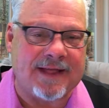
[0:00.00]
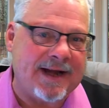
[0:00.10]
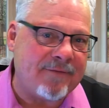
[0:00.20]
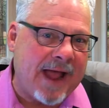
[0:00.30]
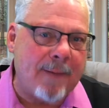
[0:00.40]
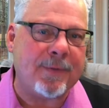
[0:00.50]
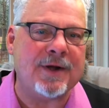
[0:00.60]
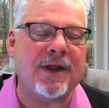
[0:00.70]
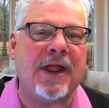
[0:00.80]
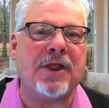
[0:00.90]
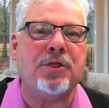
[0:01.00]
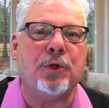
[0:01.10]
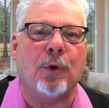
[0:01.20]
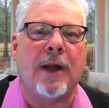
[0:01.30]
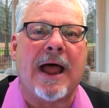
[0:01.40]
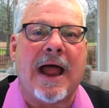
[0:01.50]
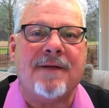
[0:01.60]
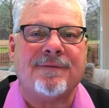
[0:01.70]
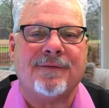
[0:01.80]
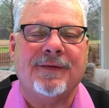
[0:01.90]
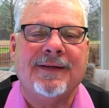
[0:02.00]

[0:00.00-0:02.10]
that have happened in your life